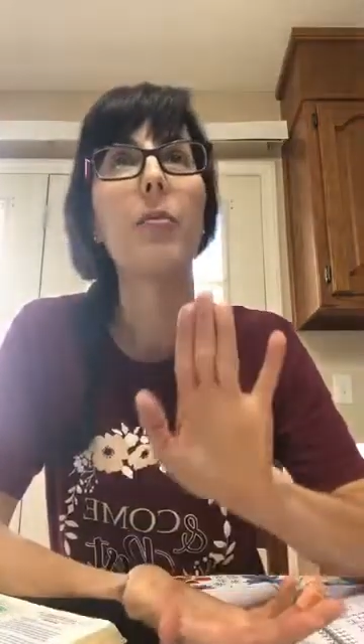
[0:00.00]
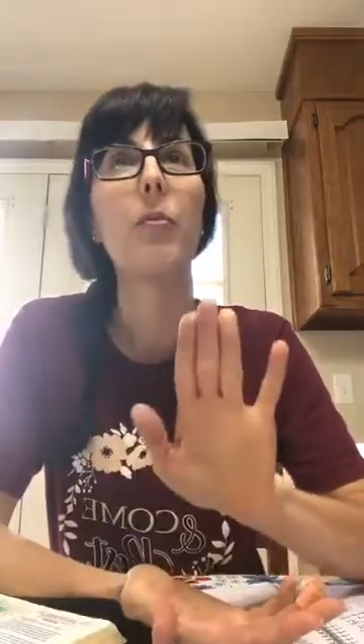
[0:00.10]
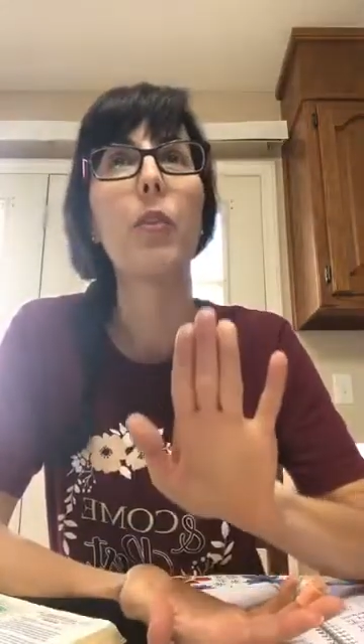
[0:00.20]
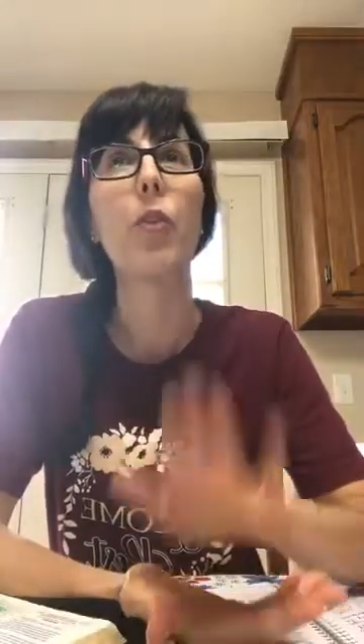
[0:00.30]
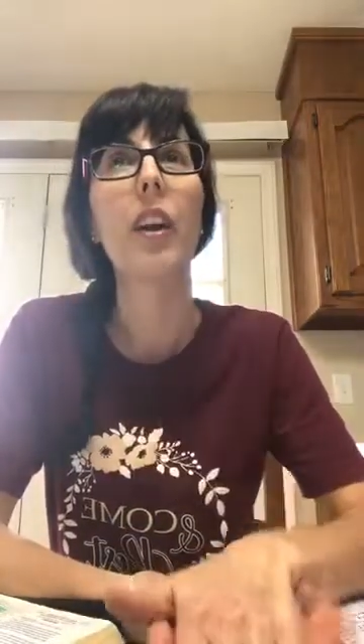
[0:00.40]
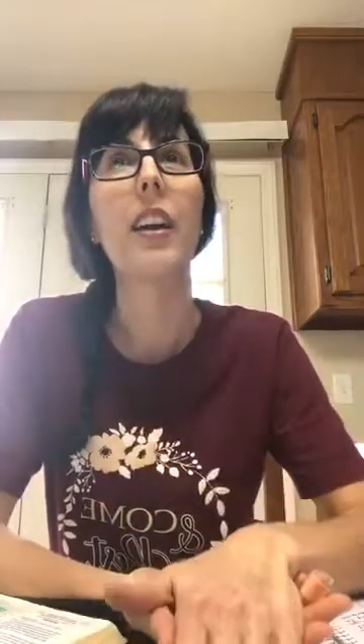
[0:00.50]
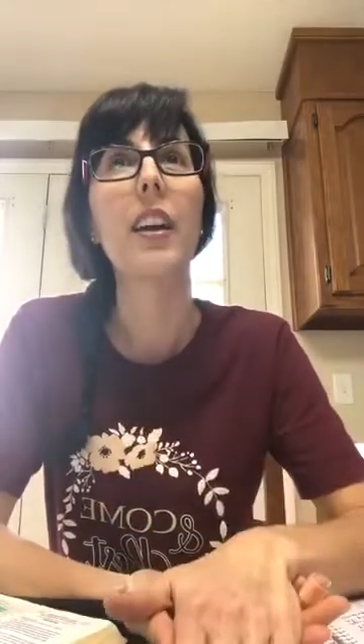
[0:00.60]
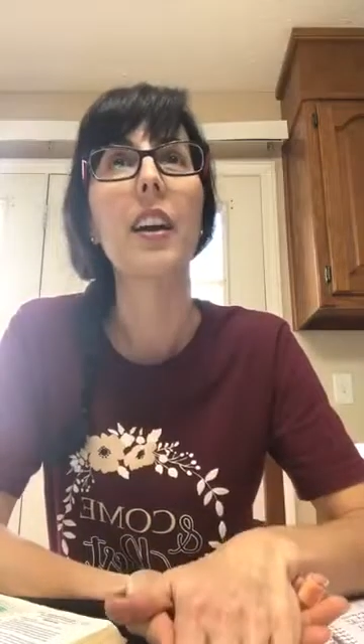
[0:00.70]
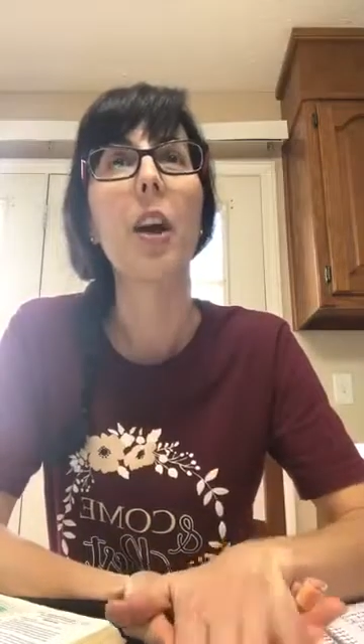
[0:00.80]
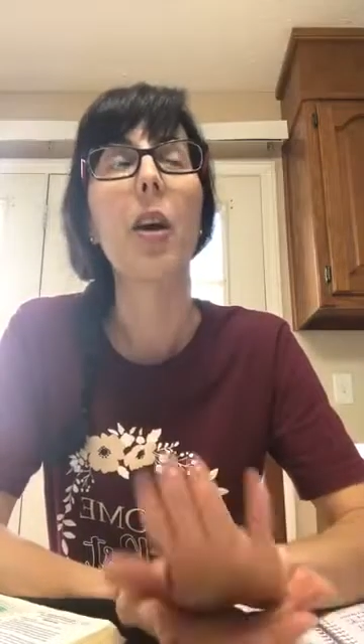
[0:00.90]
before
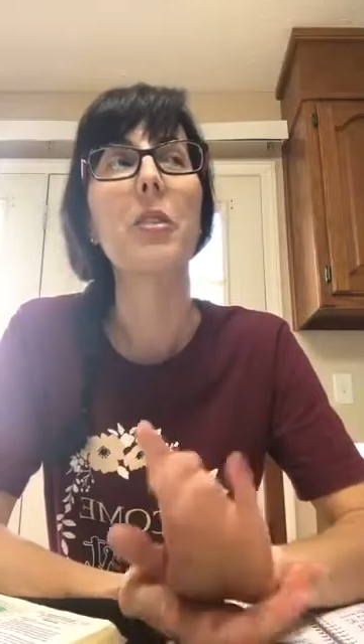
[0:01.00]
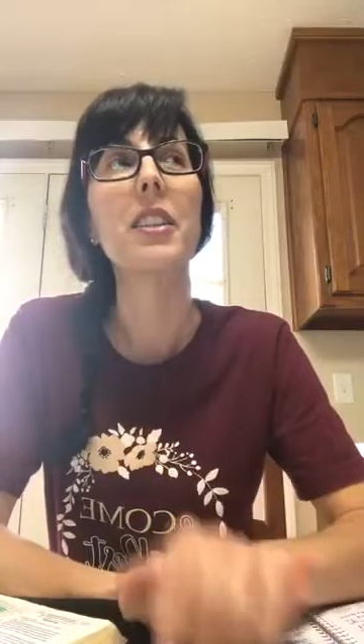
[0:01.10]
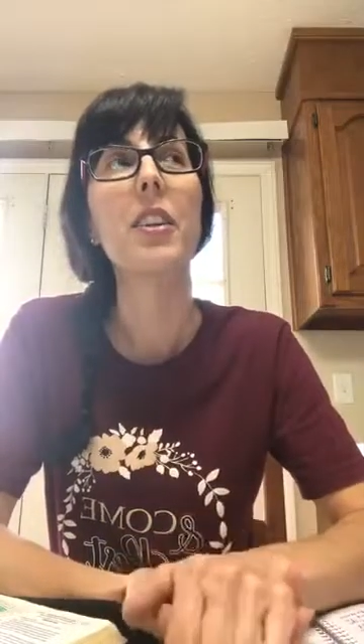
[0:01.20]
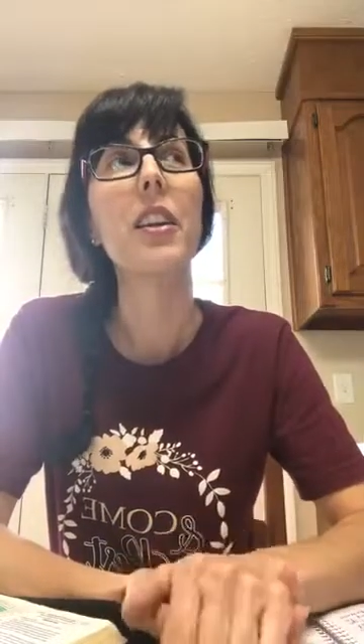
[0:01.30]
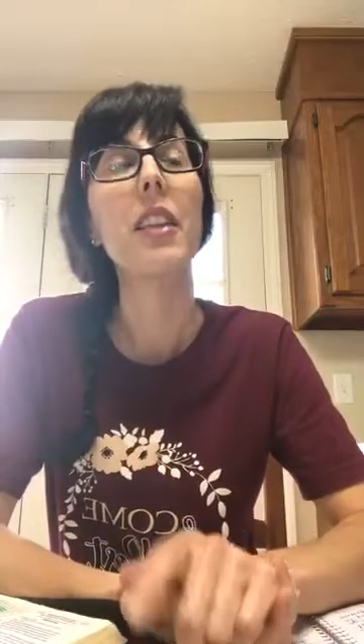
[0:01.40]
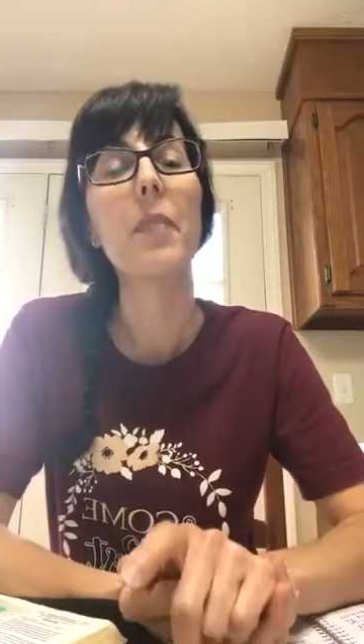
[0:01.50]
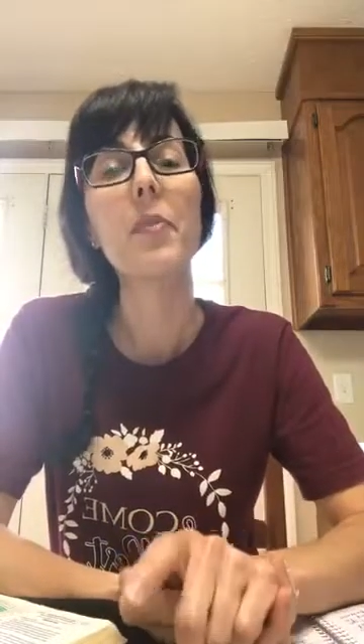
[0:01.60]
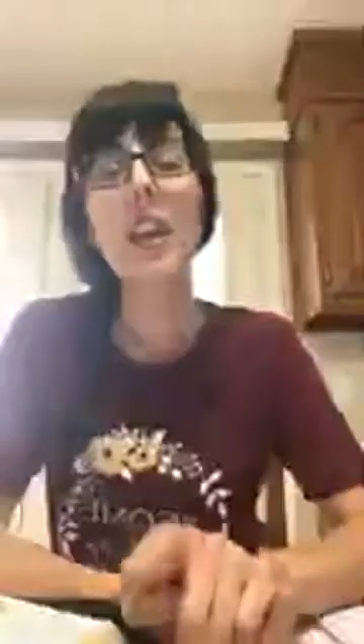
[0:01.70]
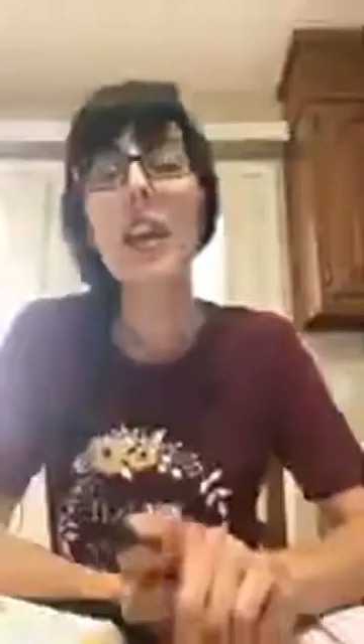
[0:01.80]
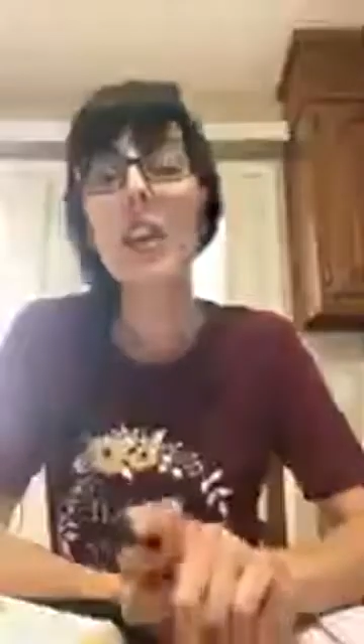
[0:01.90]
I go, I'll tell you that
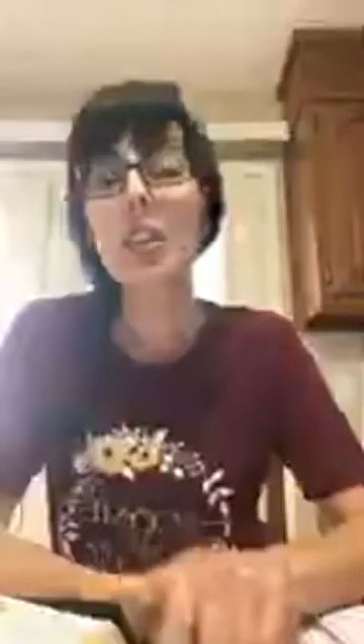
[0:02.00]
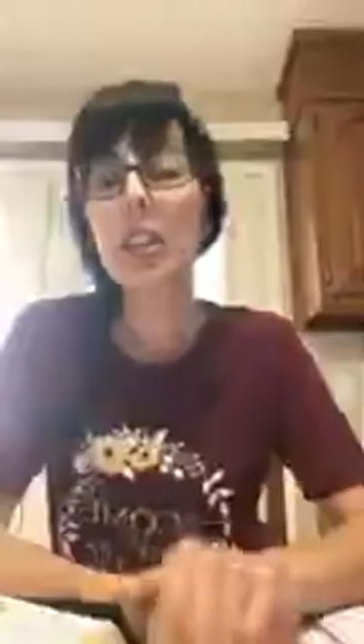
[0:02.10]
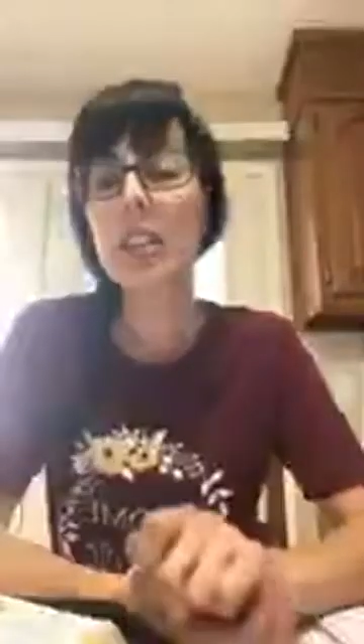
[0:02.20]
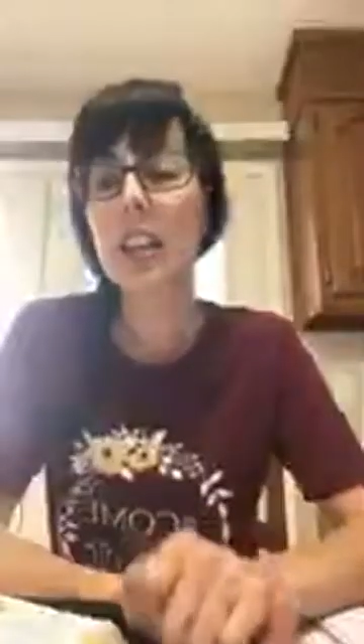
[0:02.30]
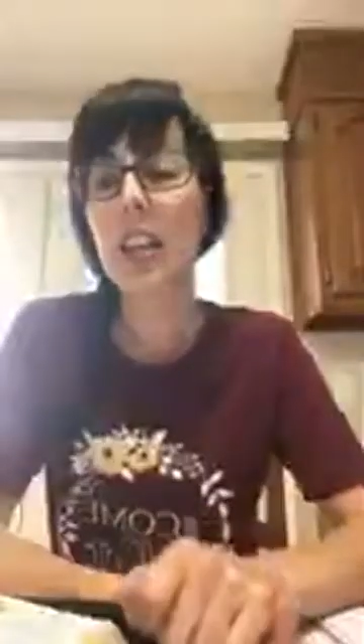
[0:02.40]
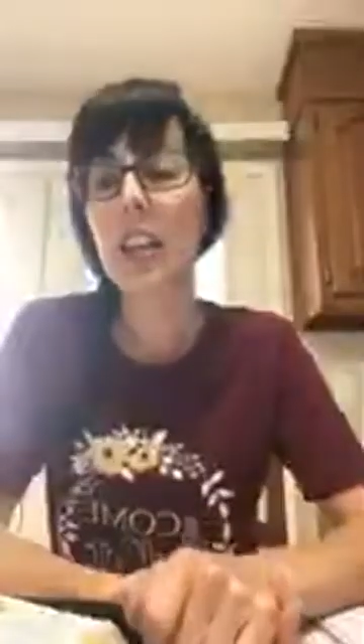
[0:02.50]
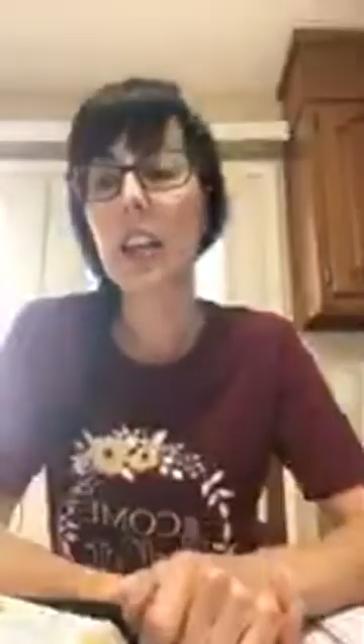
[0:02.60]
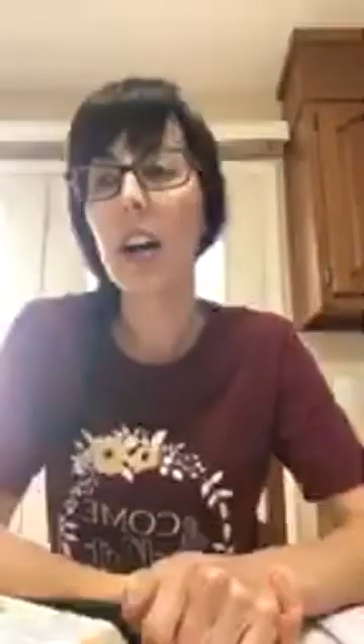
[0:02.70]
she said